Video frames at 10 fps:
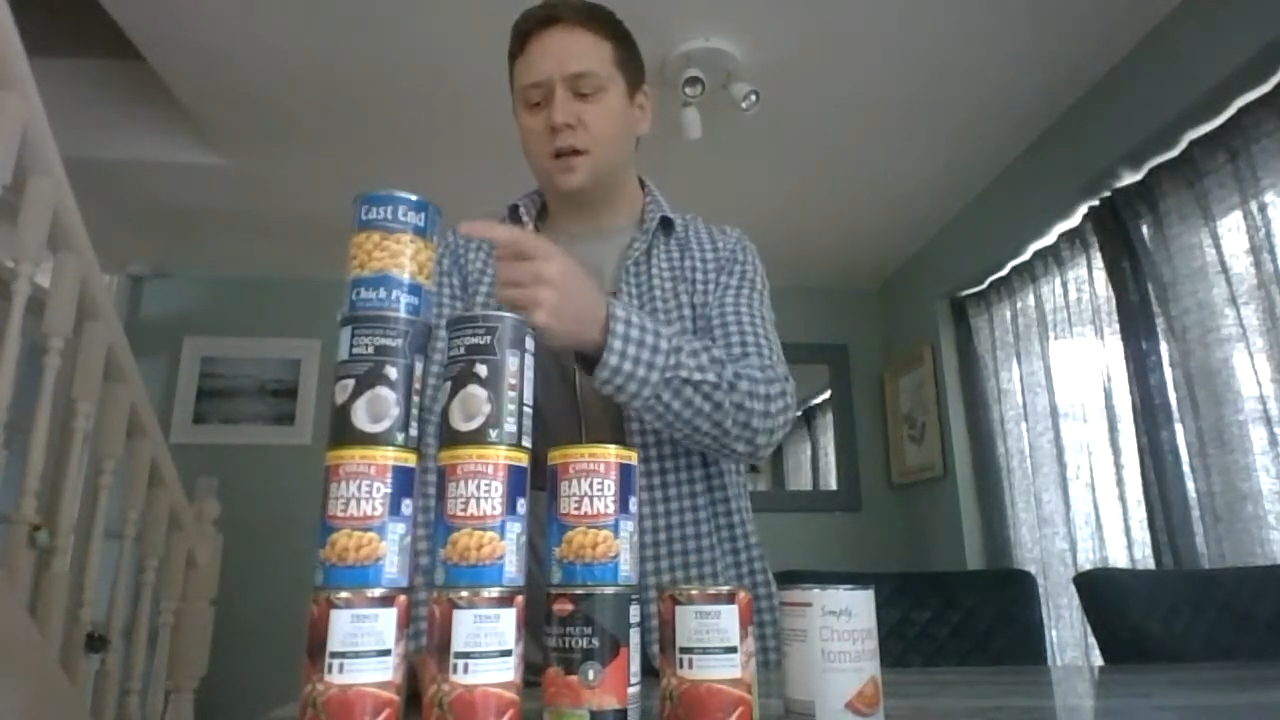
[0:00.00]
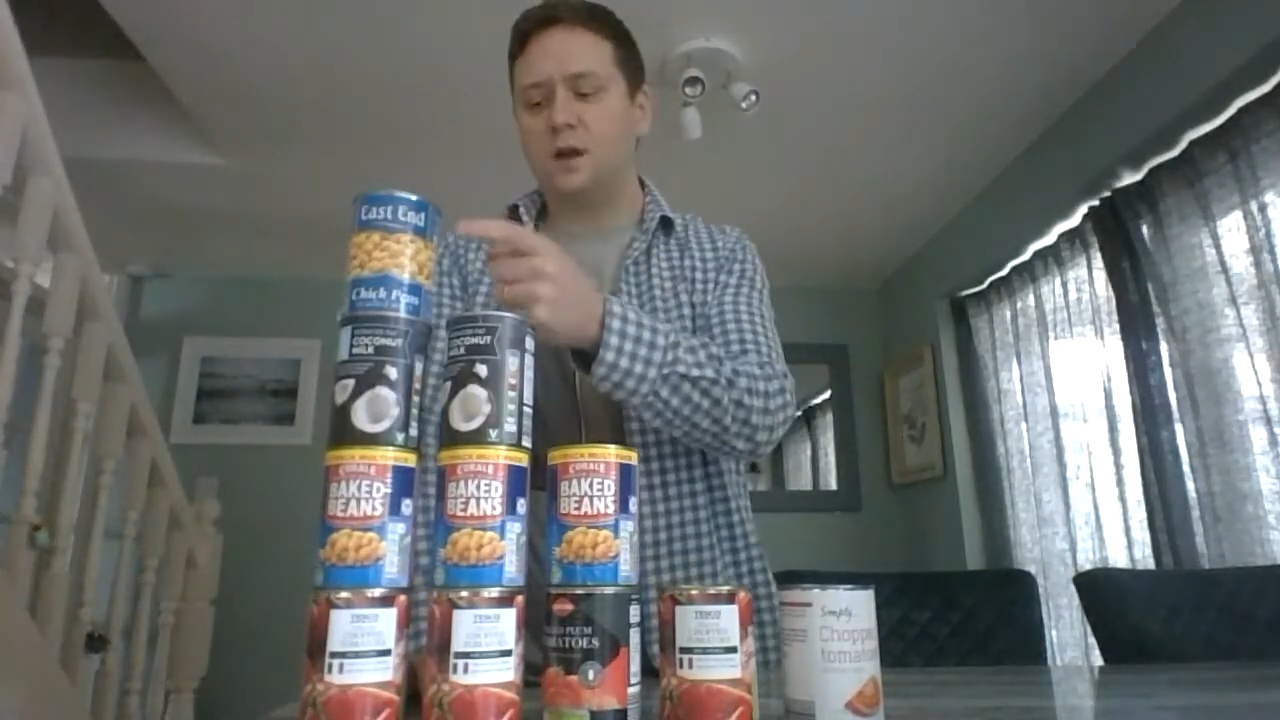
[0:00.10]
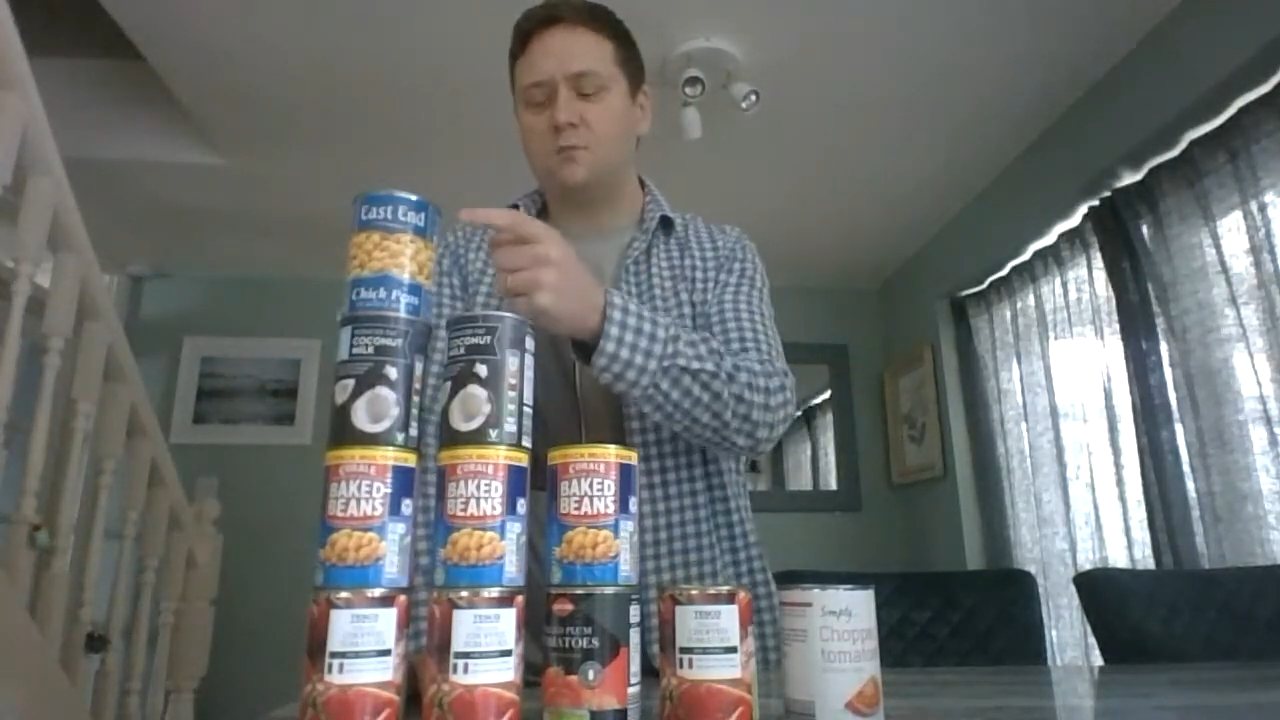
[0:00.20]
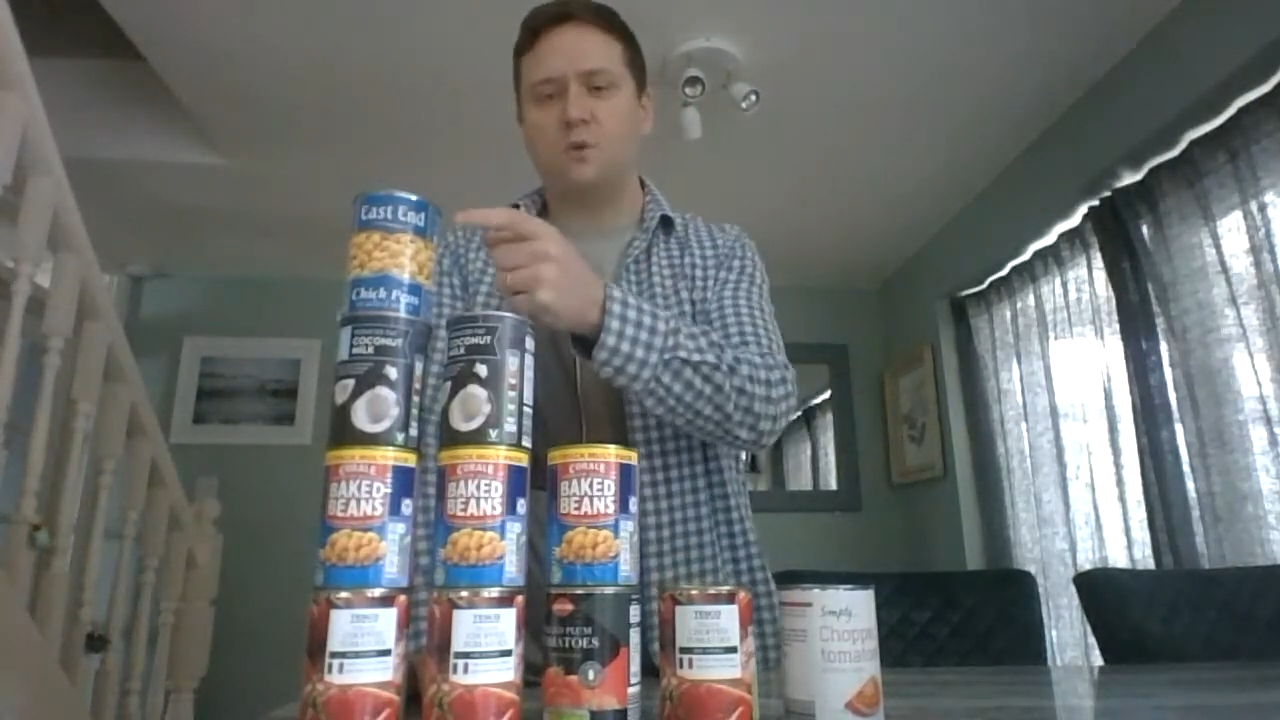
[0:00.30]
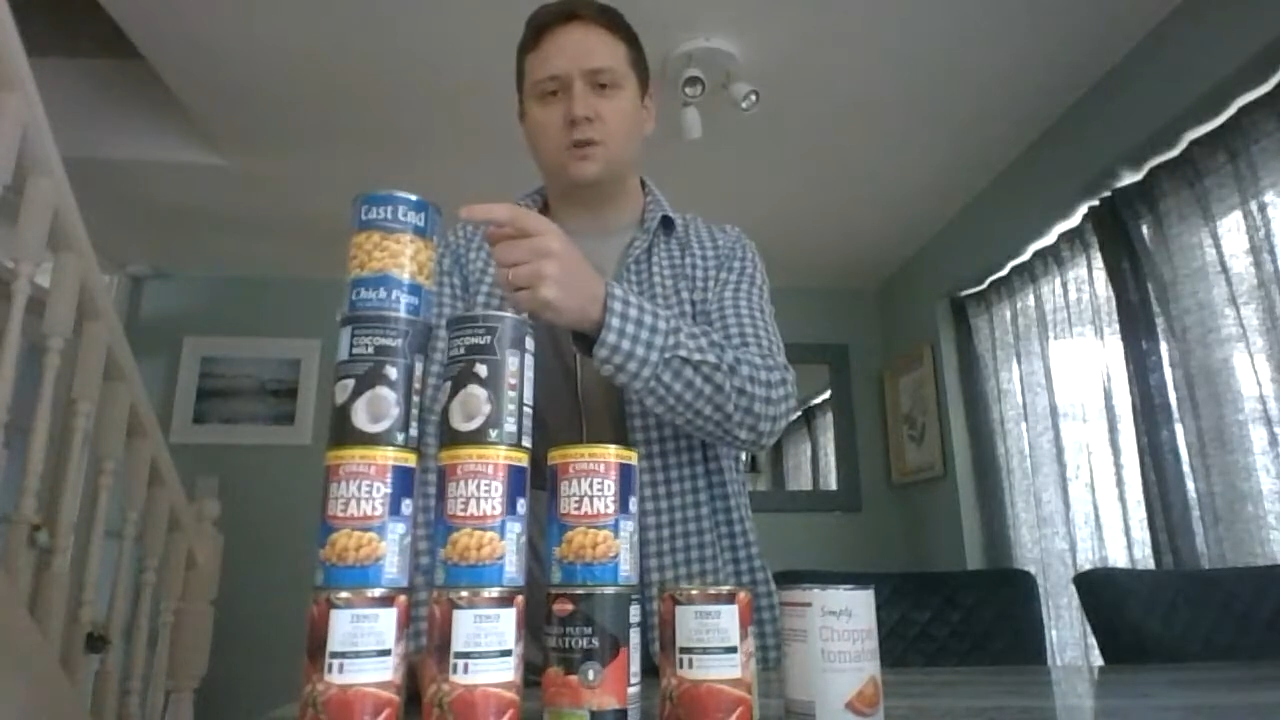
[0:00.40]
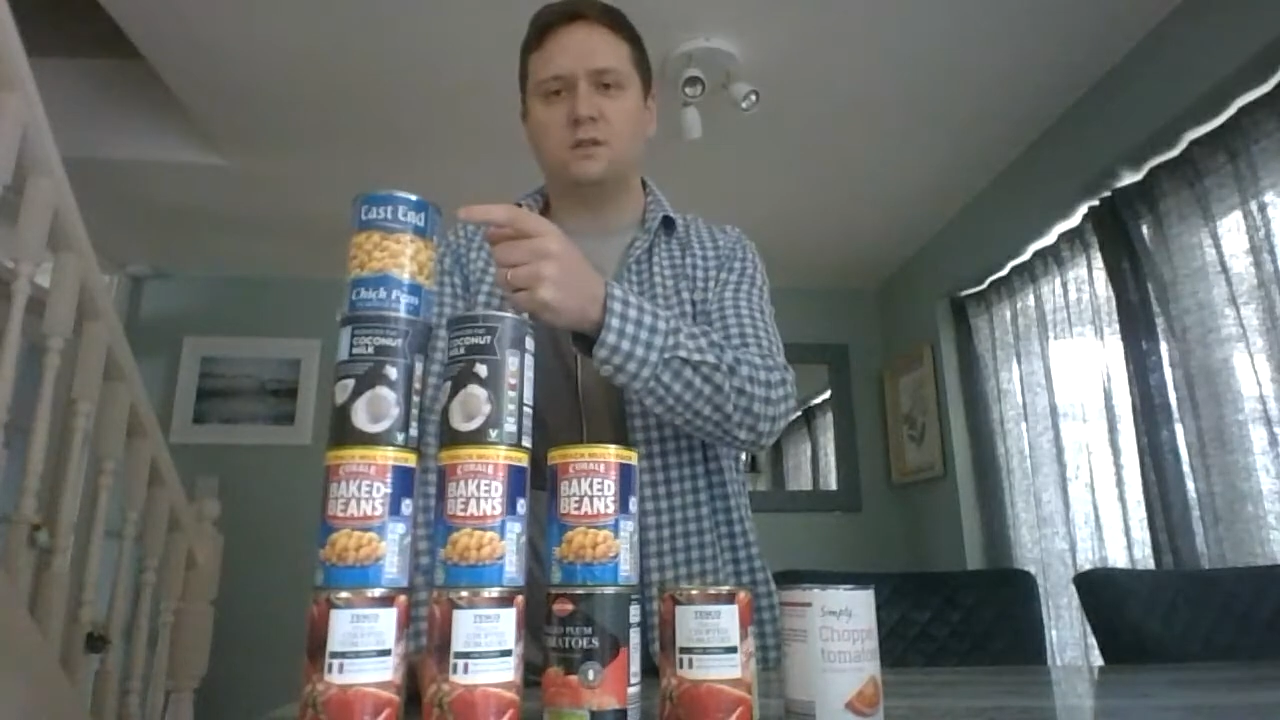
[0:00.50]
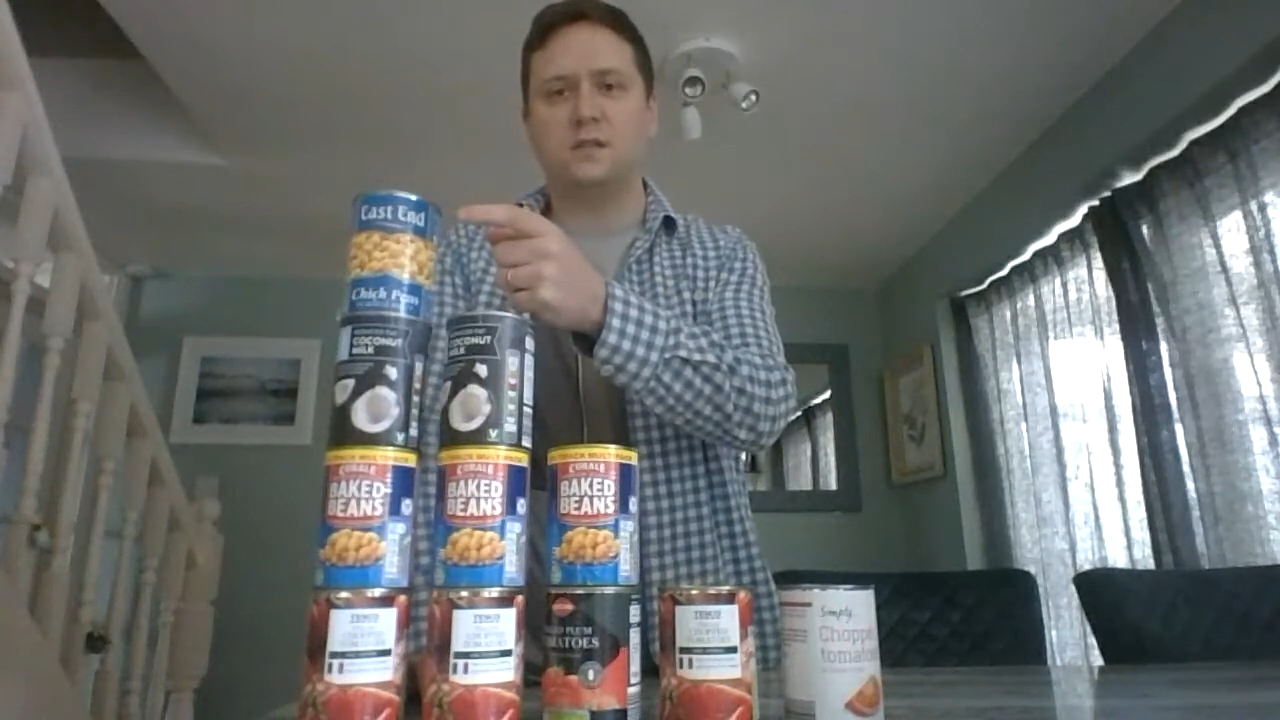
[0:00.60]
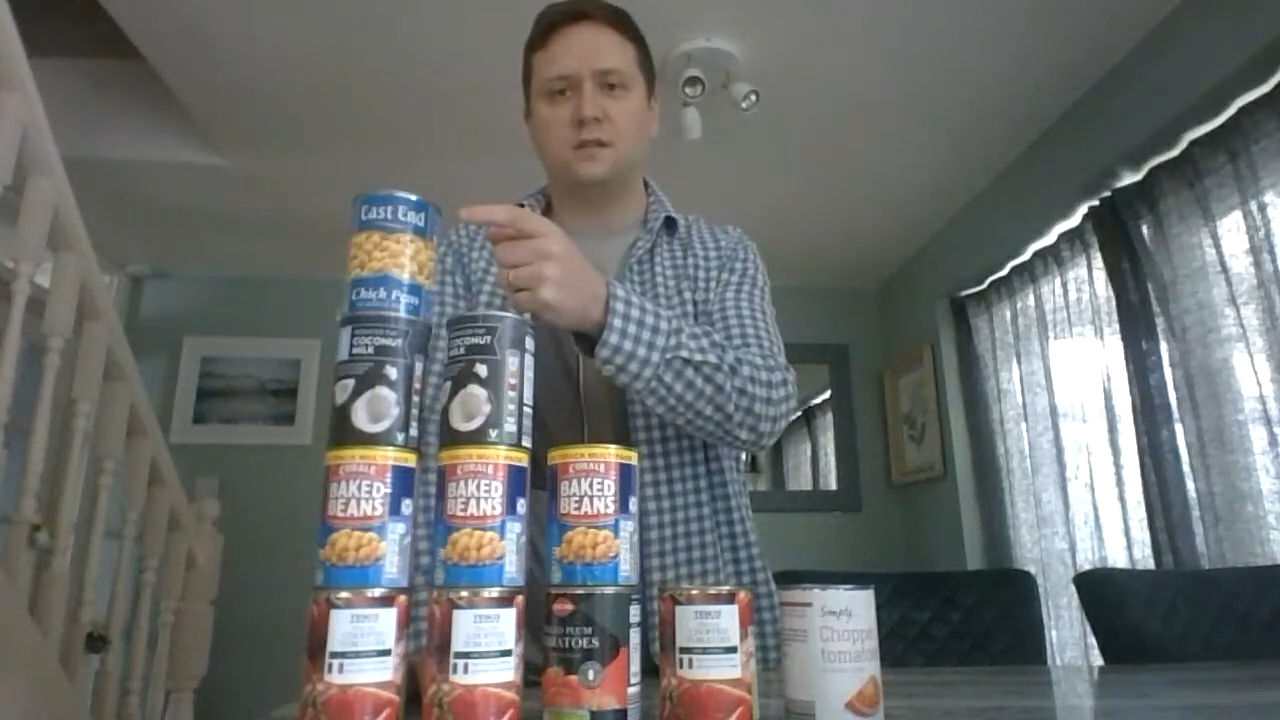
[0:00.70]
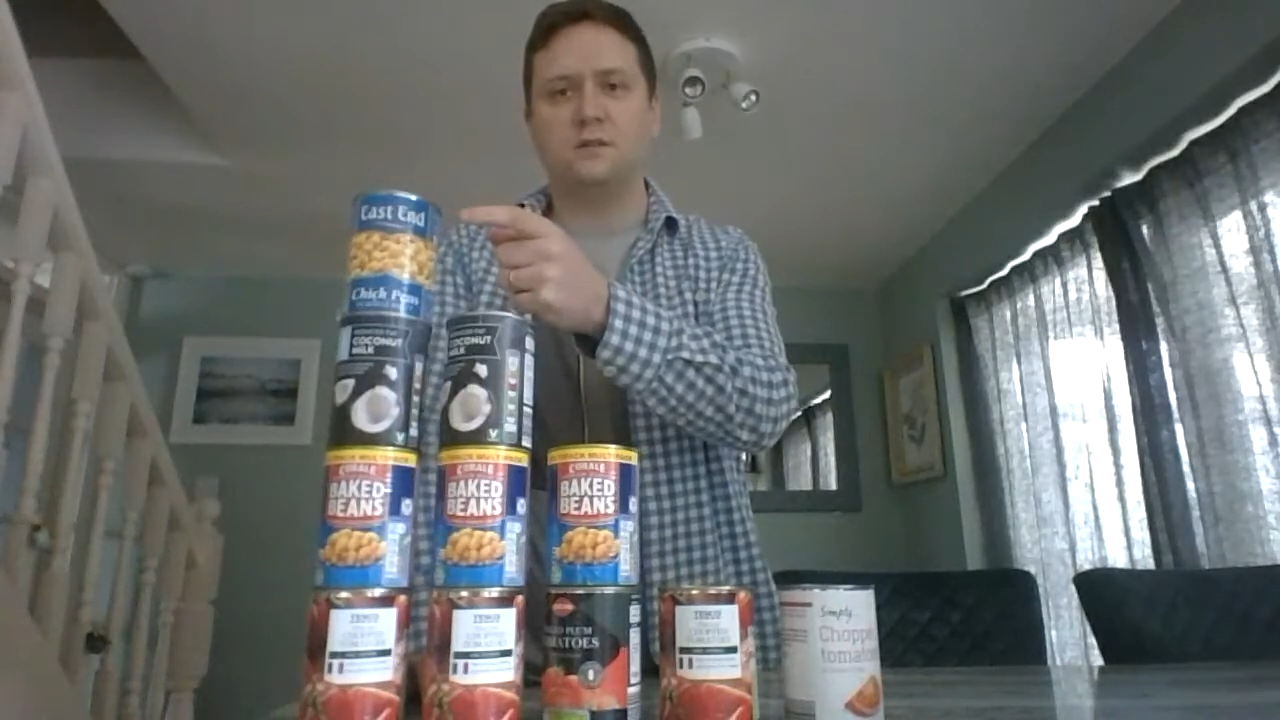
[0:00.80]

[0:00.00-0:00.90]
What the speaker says: and 1 tin